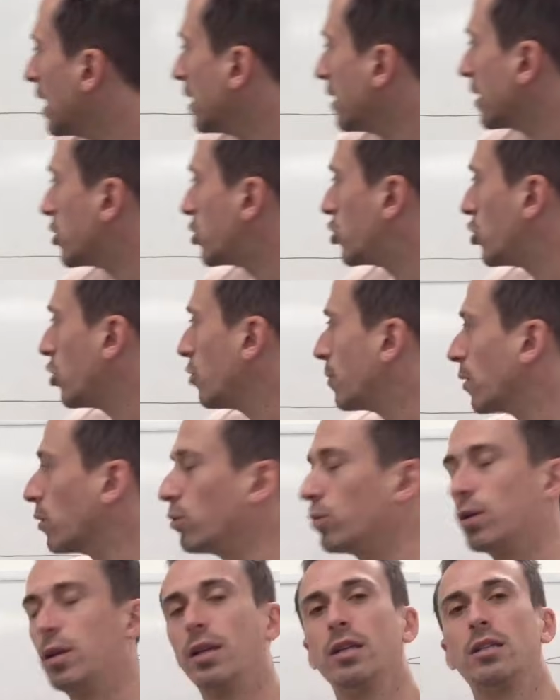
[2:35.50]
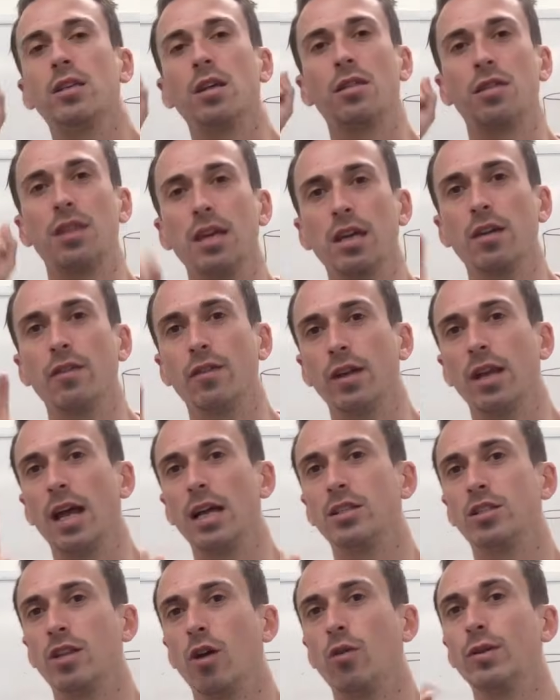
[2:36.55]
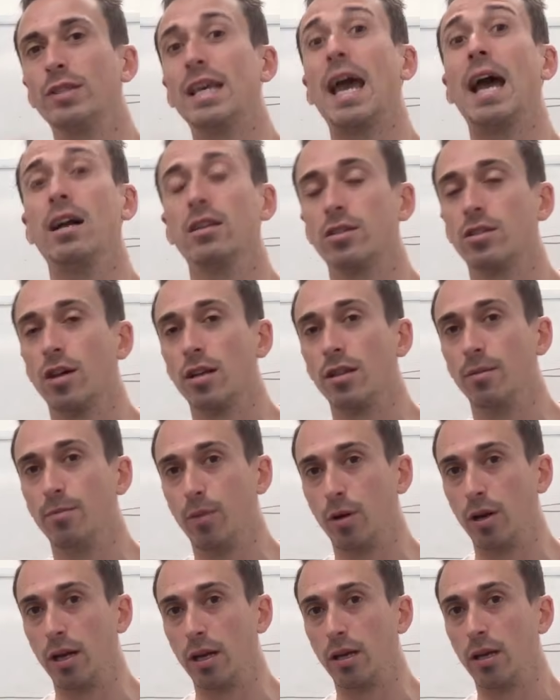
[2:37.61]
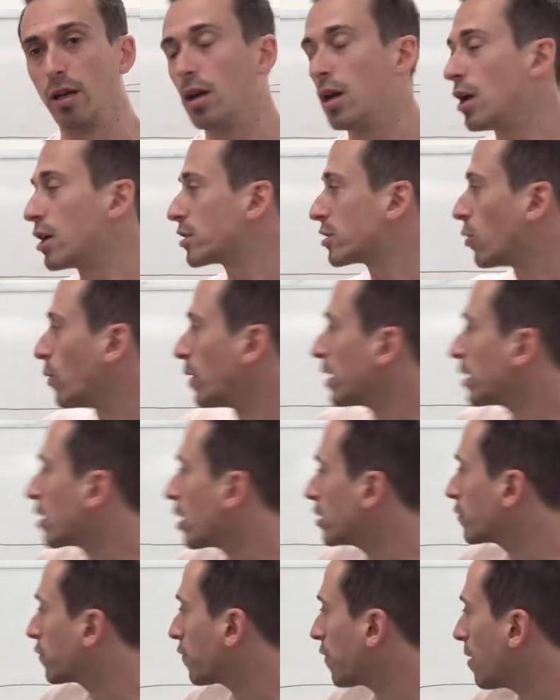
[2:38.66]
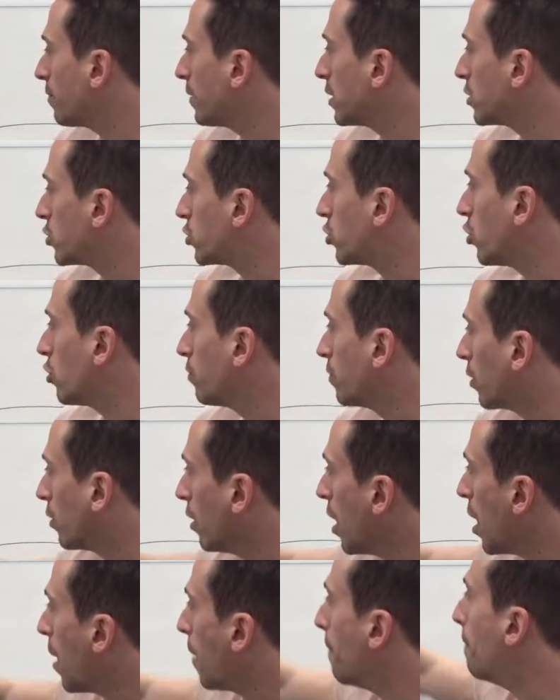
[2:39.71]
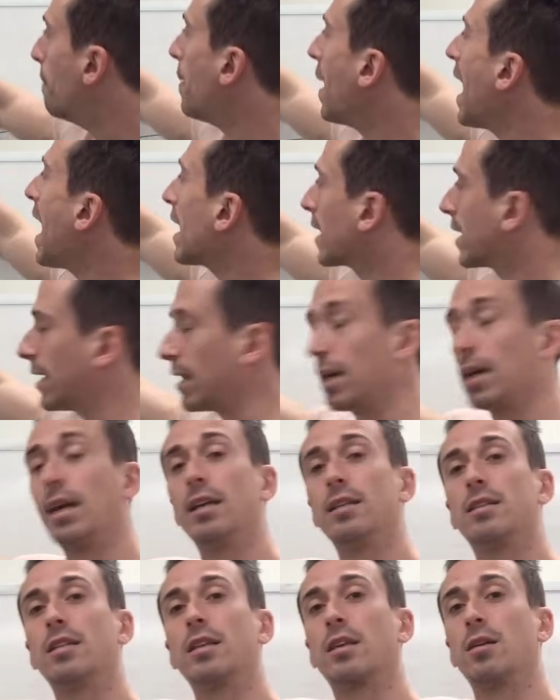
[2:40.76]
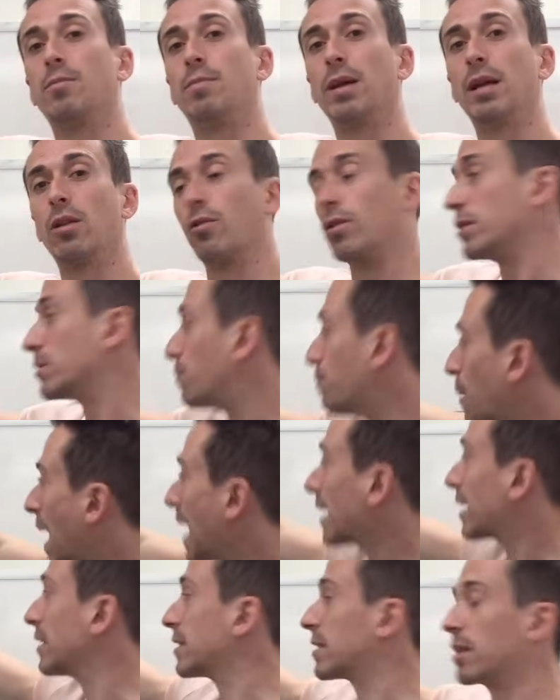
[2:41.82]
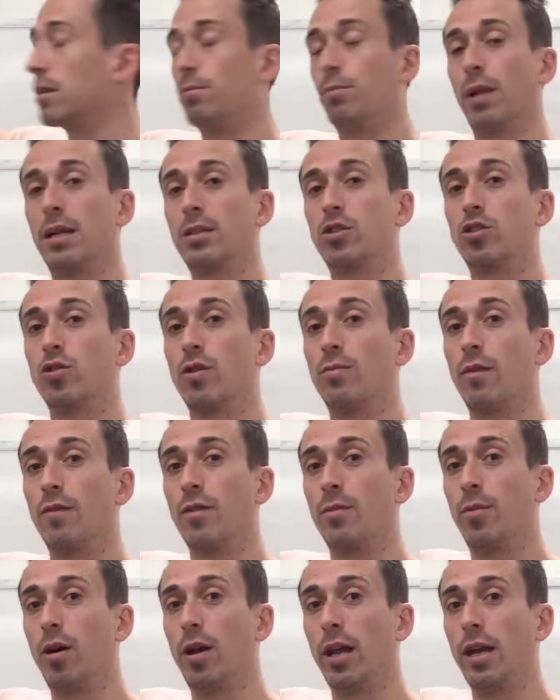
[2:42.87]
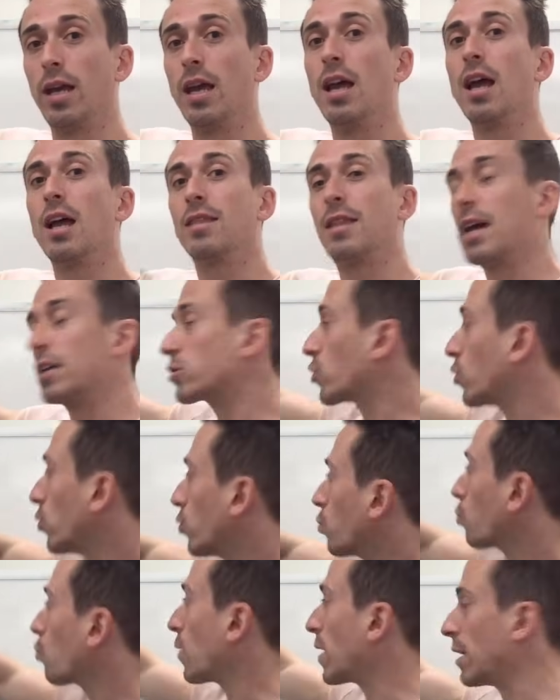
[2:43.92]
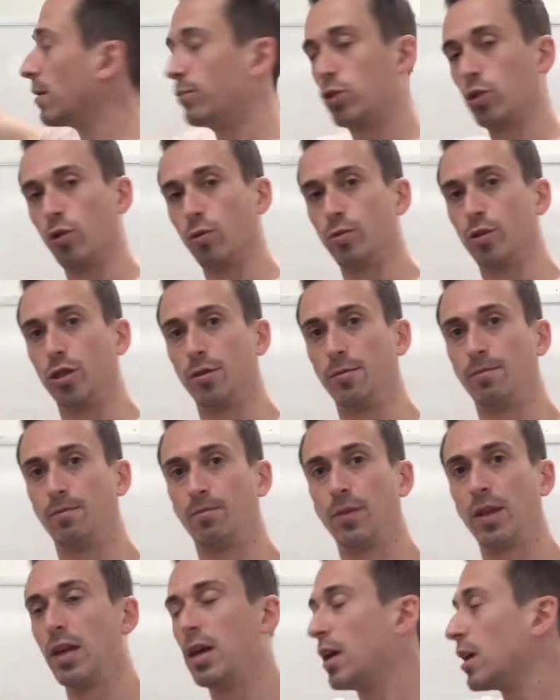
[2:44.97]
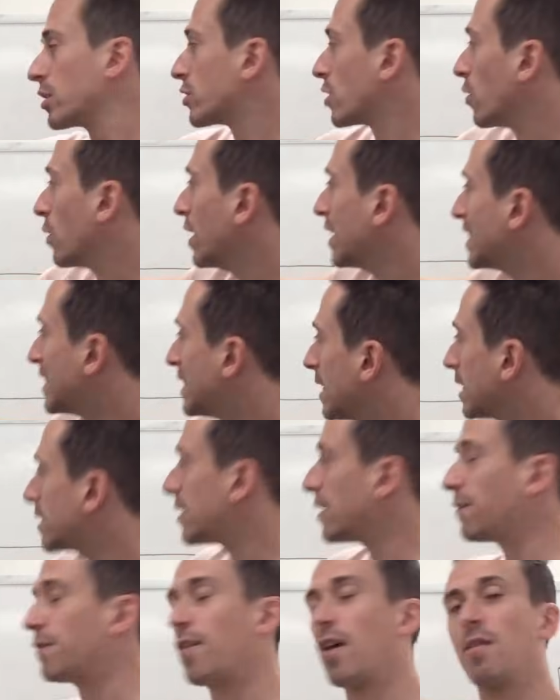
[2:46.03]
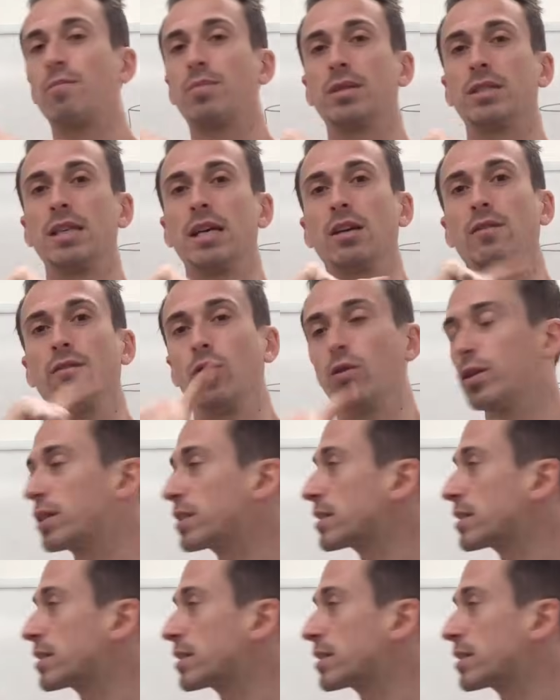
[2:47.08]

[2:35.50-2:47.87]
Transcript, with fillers: in this tubule, you need to think of it as though it's outside the body. So when it goes from this tubule back into the capillaries, back into the bloodstream of the body, that's called reabsorption. So 65% of all the